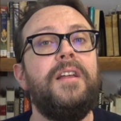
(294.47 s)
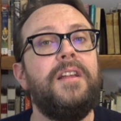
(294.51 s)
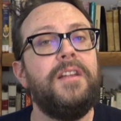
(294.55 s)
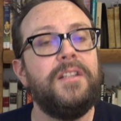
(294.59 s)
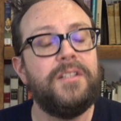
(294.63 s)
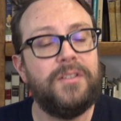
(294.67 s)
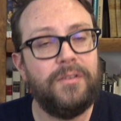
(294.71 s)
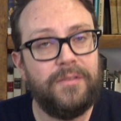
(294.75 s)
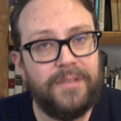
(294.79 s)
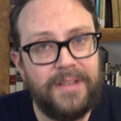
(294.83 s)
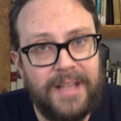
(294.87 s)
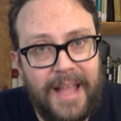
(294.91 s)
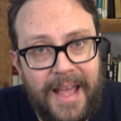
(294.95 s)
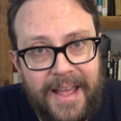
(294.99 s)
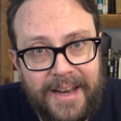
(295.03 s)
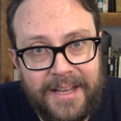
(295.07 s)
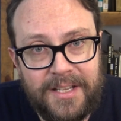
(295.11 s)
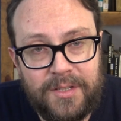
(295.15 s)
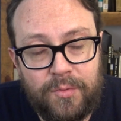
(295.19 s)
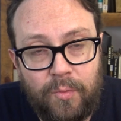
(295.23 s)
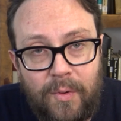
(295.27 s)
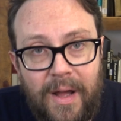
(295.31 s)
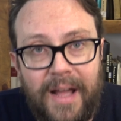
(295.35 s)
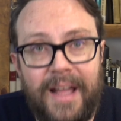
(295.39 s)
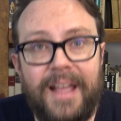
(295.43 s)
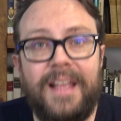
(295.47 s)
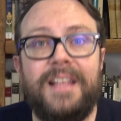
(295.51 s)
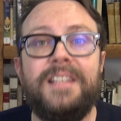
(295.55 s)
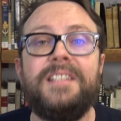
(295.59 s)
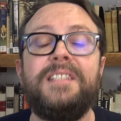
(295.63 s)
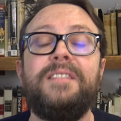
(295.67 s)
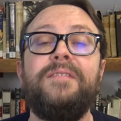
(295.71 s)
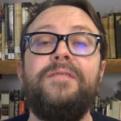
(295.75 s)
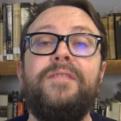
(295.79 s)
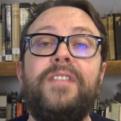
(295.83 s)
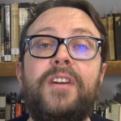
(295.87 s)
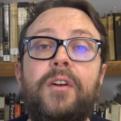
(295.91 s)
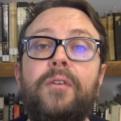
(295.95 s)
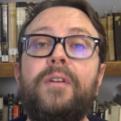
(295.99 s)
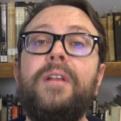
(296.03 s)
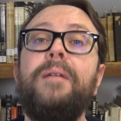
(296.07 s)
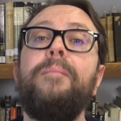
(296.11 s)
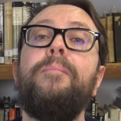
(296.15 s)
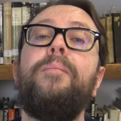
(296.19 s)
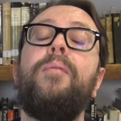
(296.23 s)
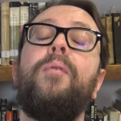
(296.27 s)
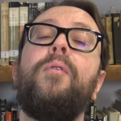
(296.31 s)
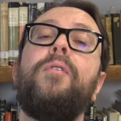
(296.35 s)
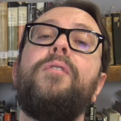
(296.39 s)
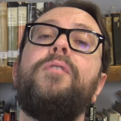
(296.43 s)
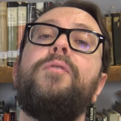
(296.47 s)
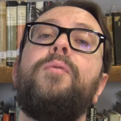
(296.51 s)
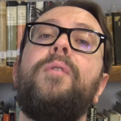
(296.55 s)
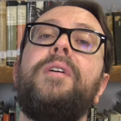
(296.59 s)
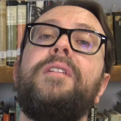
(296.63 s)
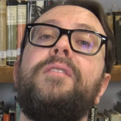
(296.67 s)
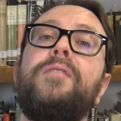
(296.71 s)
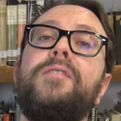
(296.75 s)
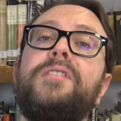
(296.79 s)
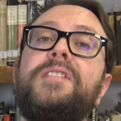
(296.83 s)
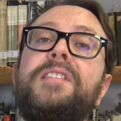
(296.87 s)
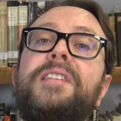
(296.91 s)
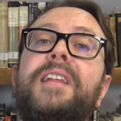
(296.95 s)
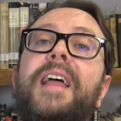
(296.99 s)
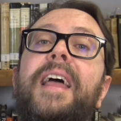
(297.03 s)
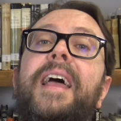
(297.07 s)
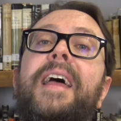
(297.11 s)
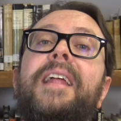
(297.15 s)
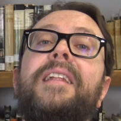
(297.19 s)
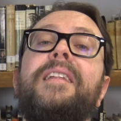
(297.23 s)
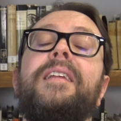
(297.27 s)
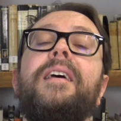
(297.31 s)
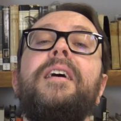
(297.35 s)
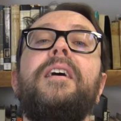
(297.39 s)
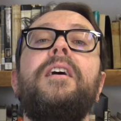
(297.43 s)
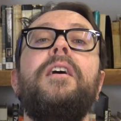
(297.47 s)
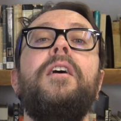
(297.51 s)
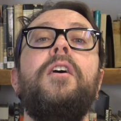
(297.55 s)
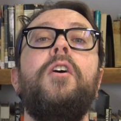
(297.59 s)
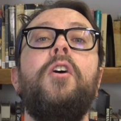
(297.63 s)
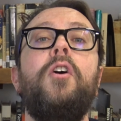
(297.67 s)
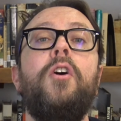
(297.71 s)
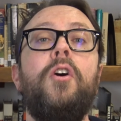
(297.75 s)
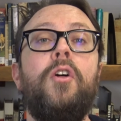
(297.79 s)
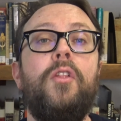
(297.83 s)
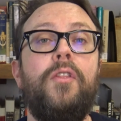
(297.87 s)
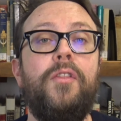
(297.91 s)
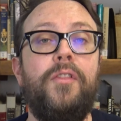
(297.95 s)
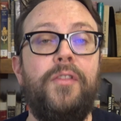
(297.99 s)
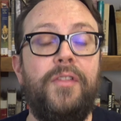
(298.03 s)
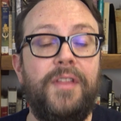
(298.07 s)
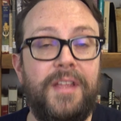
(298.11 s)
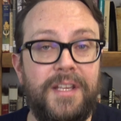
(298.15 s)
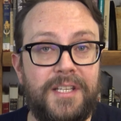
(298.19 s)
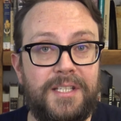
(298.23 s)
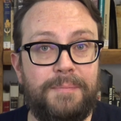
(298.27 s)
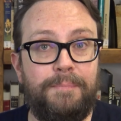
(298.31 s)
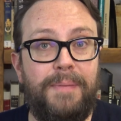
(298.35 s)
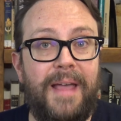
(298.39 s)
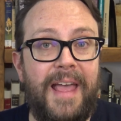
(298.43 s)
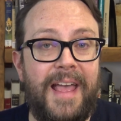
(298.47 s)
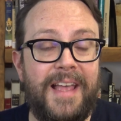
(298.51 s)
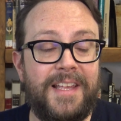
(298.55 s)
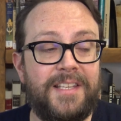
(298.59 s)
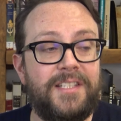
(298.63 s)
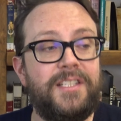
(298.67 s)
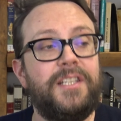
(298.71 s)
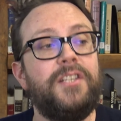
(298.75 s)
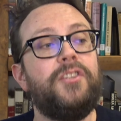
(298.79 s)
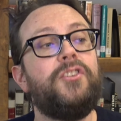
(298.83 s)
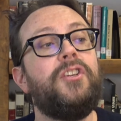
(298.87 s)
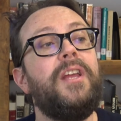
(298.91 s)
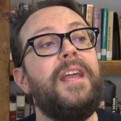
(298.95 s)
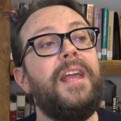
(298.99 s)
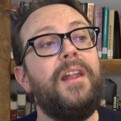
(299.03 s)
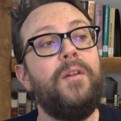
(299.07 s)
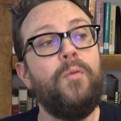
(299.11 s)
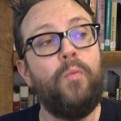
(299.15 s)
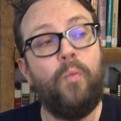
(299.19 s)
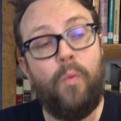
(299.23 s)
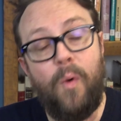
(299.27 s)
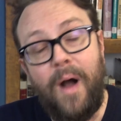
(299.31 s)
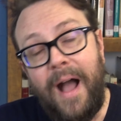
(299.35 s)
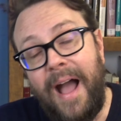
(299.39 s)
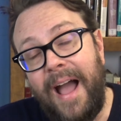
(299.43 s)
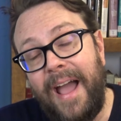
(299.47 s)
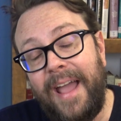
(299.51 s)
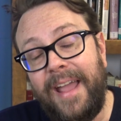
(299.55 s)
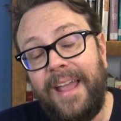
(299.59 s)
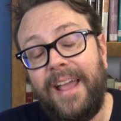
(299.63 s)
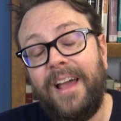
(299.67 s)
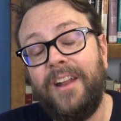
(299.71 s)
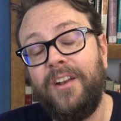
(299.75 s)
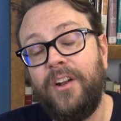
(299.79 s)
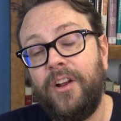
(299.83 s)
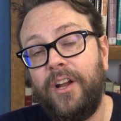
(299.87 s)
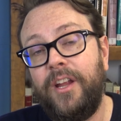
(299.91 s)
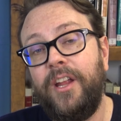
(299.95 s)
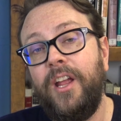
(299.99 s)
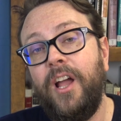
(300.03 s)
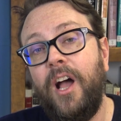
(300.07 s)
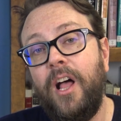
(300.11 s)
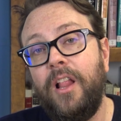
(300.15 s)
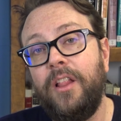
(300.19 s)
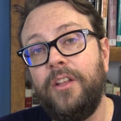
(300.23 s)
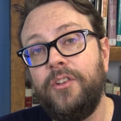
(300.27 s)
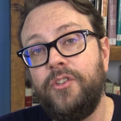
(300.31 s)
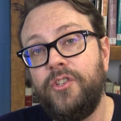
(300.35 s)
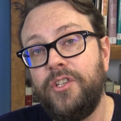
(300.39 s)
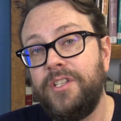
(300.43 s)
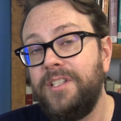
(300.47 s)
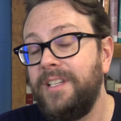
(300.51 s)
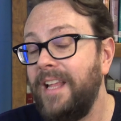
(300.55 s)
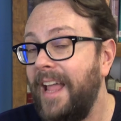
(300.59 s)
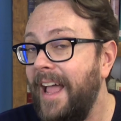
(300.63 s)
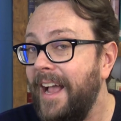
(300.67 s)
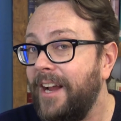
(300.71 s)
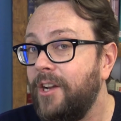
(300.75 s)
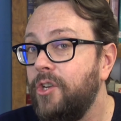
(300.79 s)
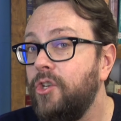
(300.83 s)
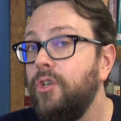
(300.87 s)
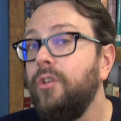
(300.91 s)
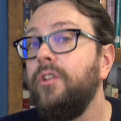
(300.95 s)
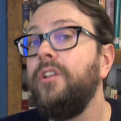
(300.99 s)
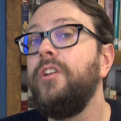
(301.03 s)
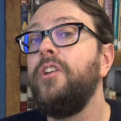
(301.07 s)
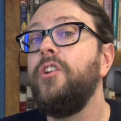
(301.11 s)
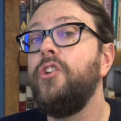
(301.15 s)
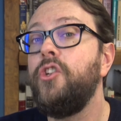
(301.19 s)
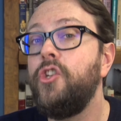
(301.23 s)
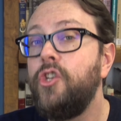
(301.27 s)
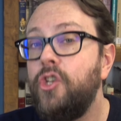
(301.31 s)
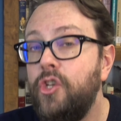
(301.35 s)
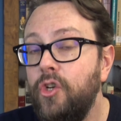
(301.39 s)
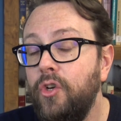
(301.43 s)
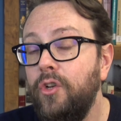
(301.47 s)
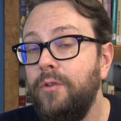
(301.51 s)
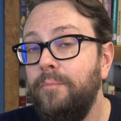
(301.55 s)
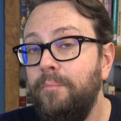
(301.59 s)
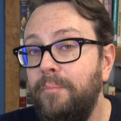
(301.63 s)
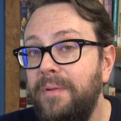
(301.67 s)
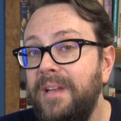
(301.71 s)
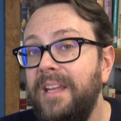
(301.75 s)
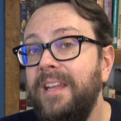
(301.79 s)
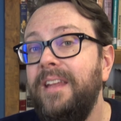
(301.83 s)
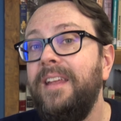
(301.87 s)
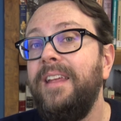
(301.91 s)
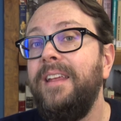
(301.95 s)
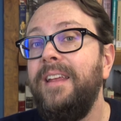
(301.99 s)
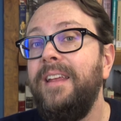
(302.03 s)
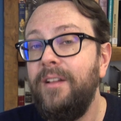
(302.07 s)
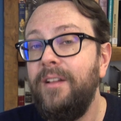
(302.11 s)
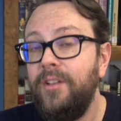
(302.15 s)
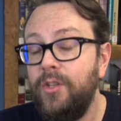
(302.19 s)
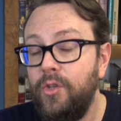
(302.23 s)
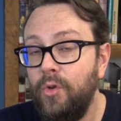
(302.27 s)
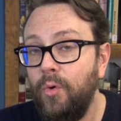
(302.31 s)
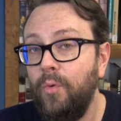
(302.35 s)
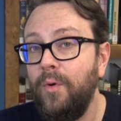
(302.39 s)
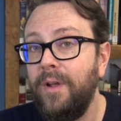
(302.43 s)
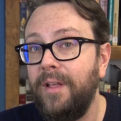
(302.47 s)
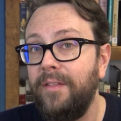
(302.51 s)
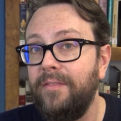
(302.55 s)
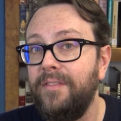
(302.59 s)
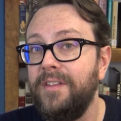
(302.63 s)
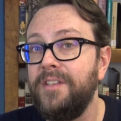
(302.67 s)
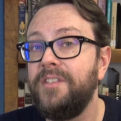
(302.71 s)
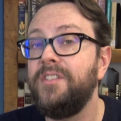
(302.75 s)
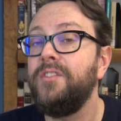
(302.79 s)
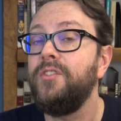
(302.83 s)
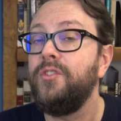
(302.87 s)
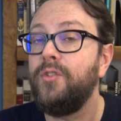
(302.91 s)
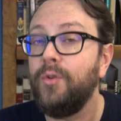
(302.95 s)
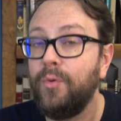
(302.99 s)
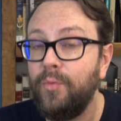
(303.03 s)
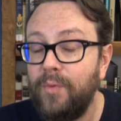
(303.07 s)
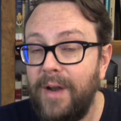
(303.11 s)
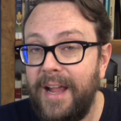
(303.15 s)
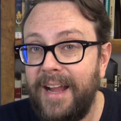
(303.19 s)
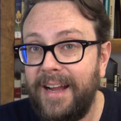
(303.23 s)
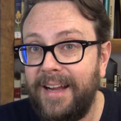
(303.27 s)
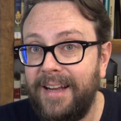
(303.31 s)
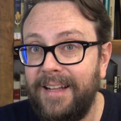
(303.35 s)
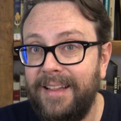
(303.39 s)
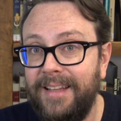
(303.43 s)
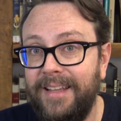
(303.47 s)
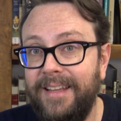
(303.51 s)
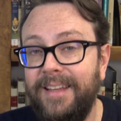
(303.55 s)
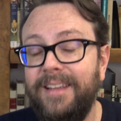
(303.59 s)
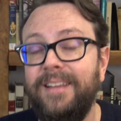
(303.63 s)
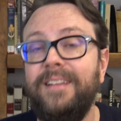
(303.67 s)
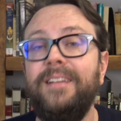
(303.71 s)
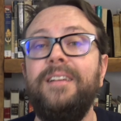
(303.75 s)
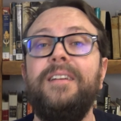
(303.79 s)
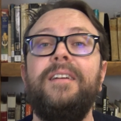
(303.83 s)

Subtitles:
So that is why it's very important to understand this passage and why an archaeologist actually should be doing this directly.